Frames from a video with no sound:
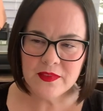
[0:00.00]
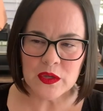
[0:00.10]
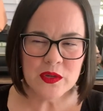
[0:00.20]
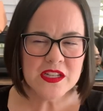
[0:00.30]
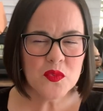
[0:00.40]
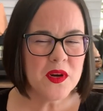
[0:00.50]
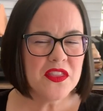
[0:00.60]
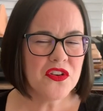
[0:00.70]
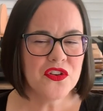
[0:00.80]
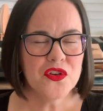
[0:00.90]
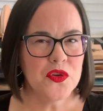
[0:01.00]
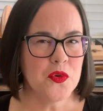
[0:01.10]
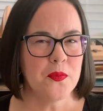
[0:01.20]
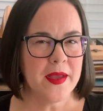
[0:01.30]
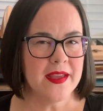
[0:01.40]
which is one of their
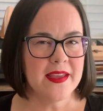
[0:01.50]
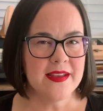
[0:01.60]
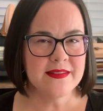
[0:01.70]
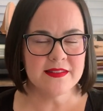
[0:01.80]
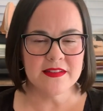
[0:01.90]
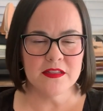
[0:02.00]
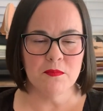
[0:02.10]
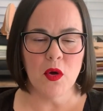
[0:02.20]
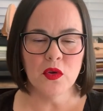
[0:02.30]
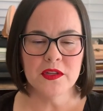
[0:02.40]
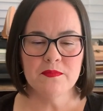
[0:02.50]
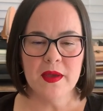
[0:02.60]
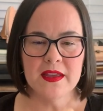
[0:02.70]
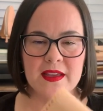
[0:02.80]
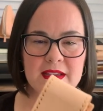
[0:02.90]
new pen cases, it's a molded
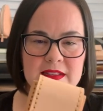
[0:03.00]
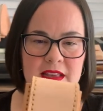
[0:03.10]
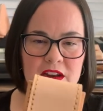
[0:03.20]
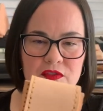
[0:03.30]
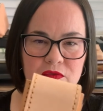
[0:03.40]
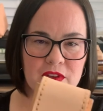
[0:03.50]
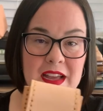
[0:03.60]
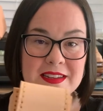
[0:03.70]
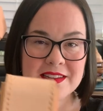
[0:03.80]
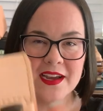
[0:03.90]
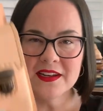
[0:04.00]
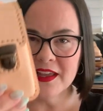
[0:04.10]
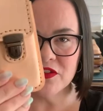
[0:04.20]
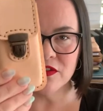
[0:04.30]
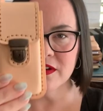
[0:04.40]
pen case out of undyed
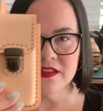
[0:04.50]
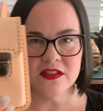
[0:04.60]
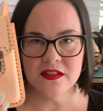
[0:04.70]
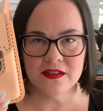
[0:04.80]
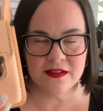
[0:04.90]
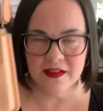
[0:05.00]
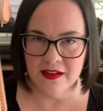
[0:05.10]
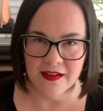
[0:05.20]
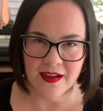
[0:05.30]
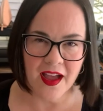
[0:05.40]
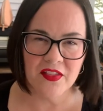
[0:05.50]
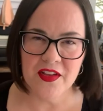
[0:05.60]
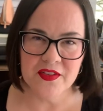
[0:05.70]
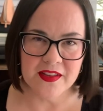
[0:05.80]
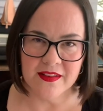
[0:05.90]
leather, and it's just, I
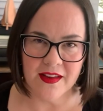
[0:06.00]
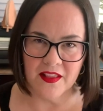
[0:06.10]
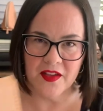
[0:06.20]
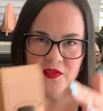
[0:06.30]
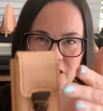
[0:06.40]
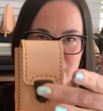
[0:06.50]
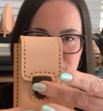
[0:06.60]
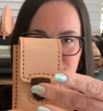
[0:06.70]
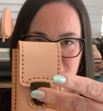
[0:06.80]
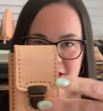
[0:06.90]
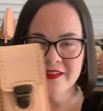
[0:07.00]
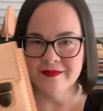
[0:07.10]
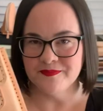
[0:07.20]
love it. I love the closure on it.